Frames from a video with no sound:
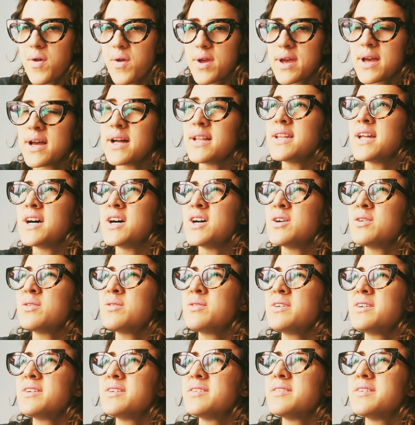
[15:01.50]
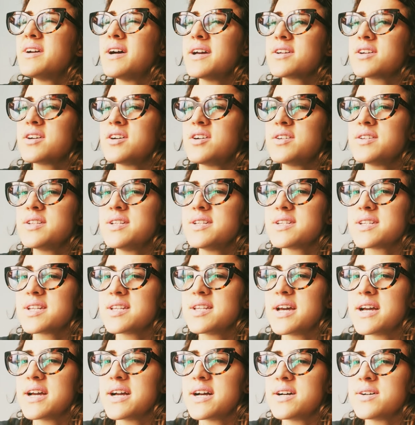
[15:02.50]
Hello? I called into
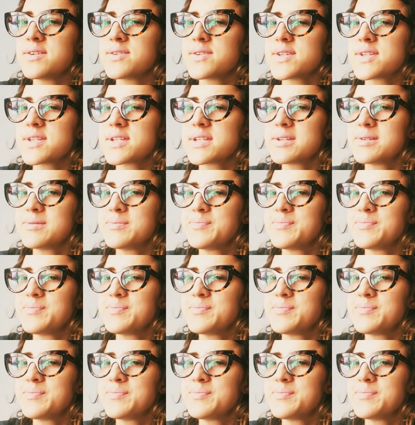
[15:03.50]
the house.